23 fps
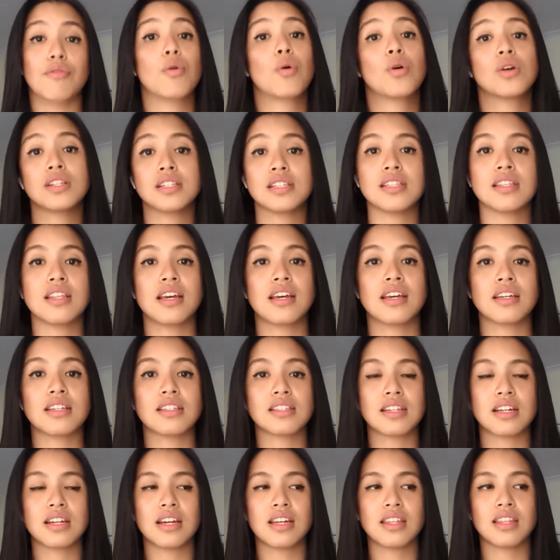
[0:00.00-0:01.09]
voice
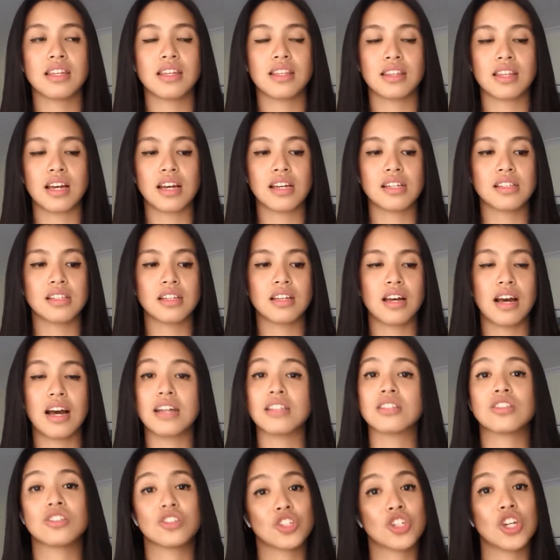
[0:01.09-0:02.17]
things, and I think that
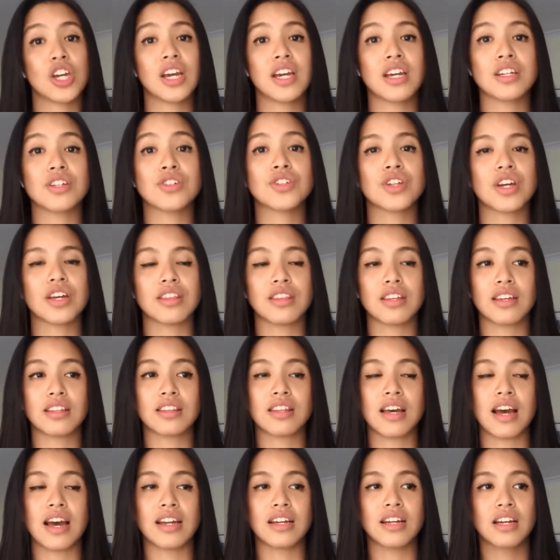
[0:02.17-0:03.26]
has to change. I think
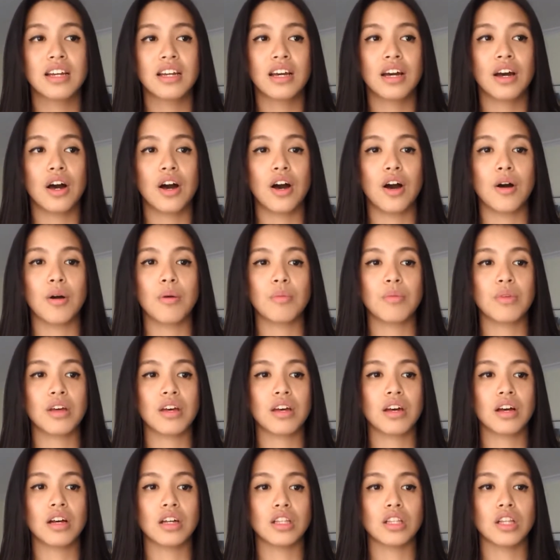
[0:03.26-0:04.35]
that
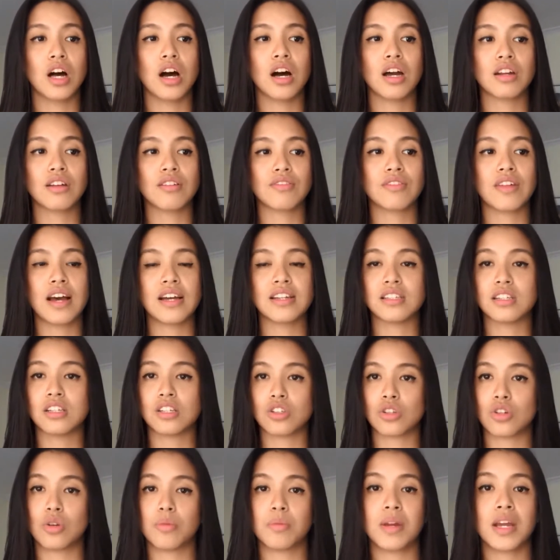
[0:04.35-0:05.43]
a lot of that
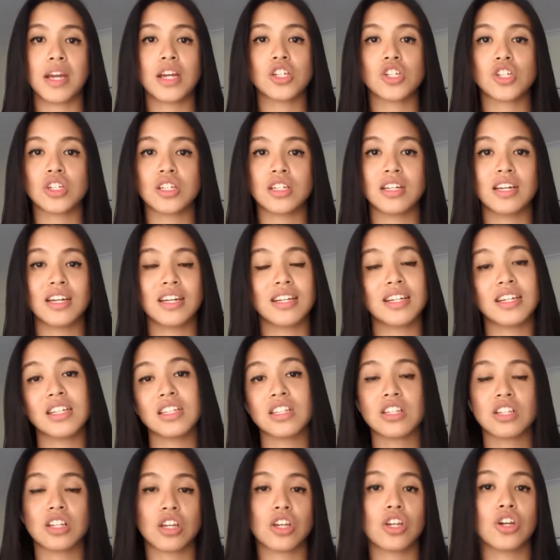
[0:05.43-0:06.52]
discrimination and
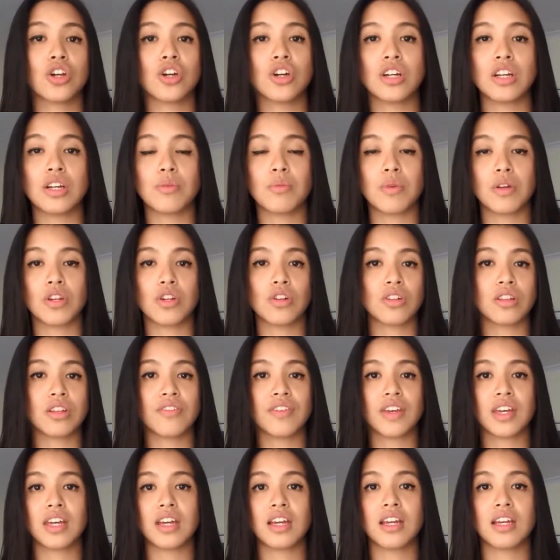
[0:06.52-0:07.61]
insecurity when you're
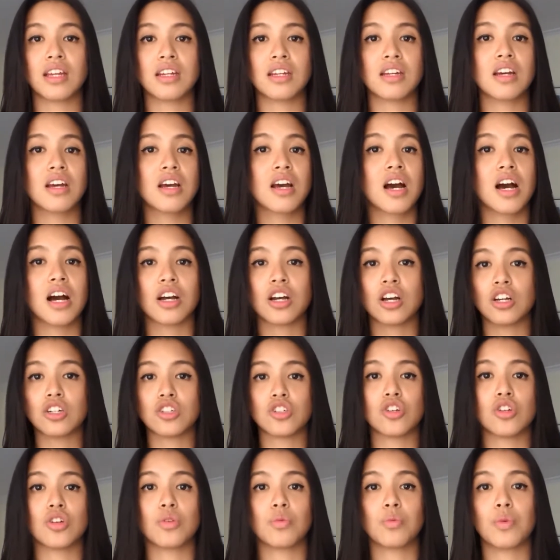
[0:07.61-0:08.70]
living in a
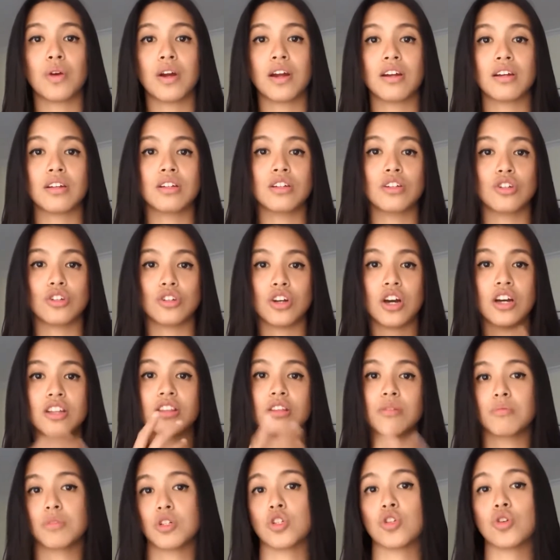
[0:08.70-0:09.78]
country where you're not
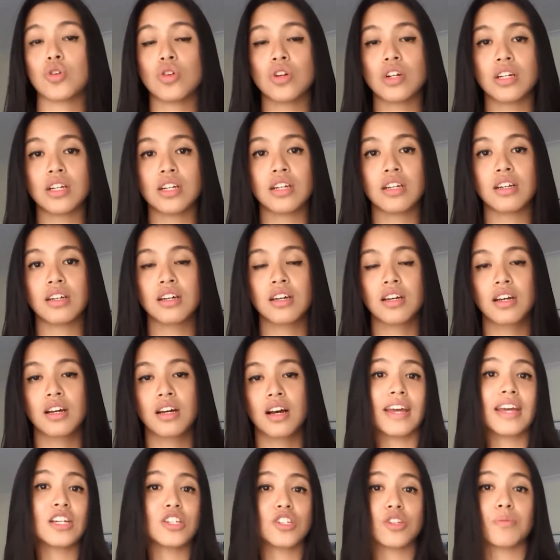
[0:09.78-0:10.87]
the majority,
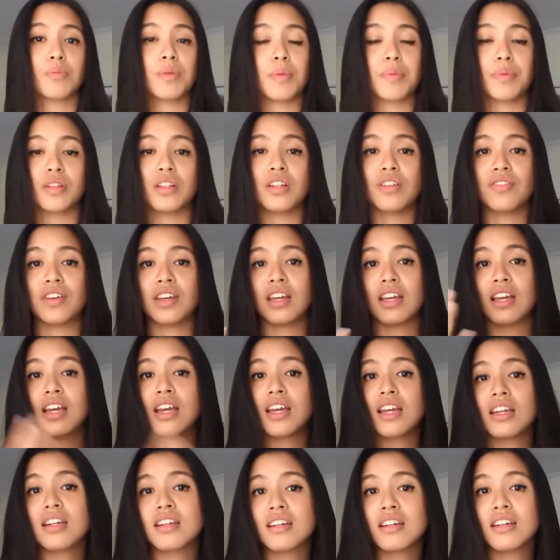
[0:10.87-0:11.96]
Asian people living
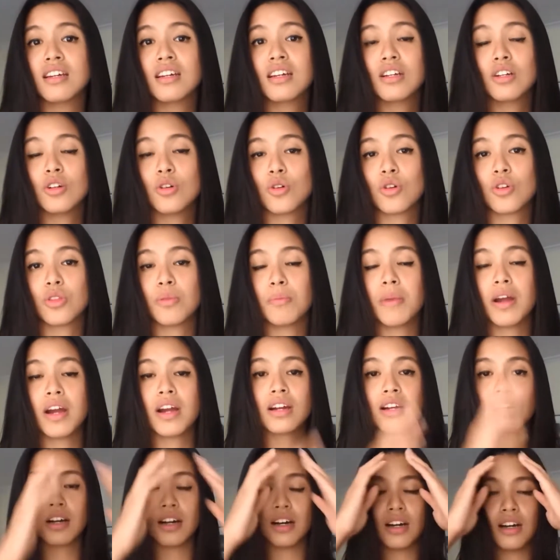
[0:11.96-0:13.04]
in North
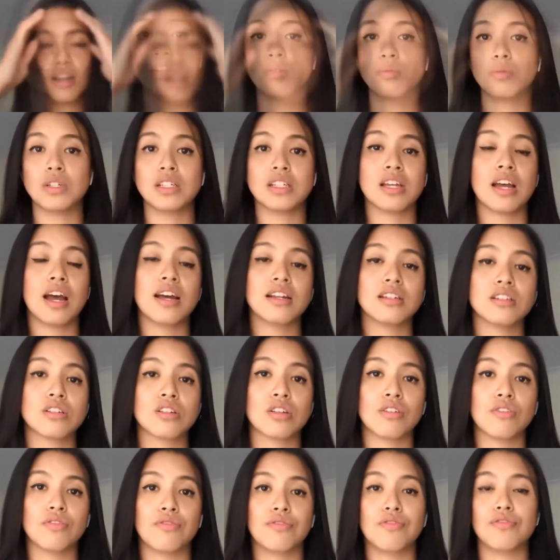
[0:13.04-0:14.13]
America, we tend
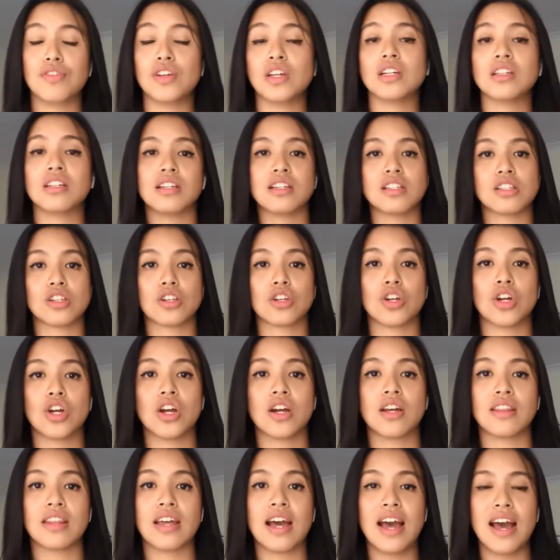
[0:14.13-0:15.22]
to feel insecure,
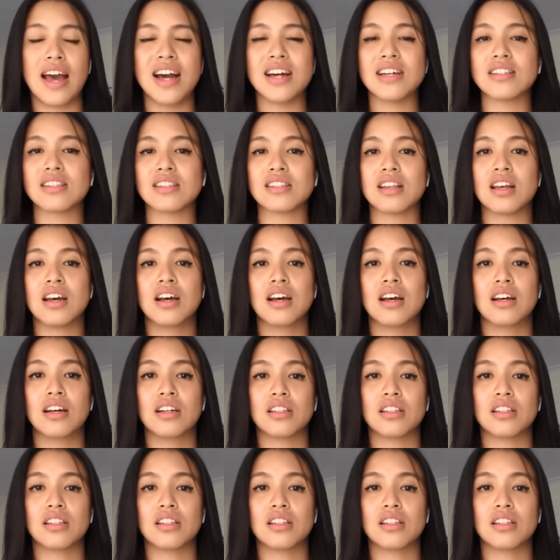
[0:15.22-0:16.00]
and that has